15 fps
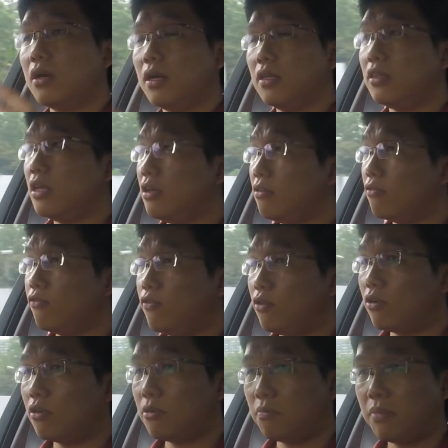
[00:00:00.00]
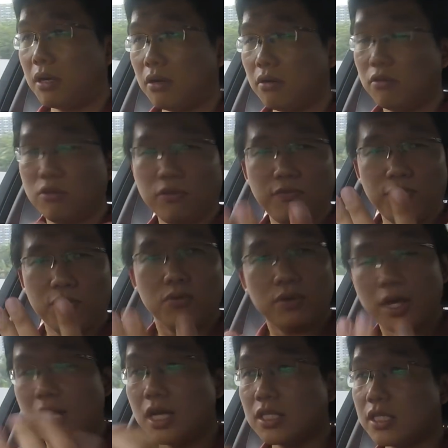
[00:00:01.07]
I think for about a good few
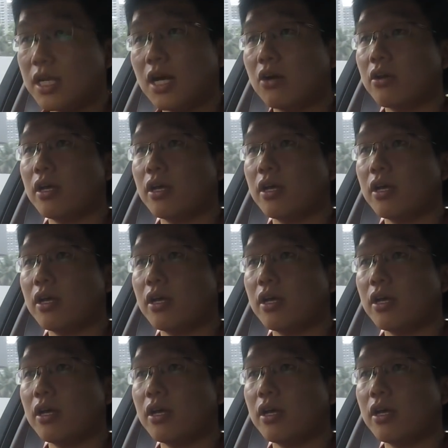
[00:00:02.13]
days now.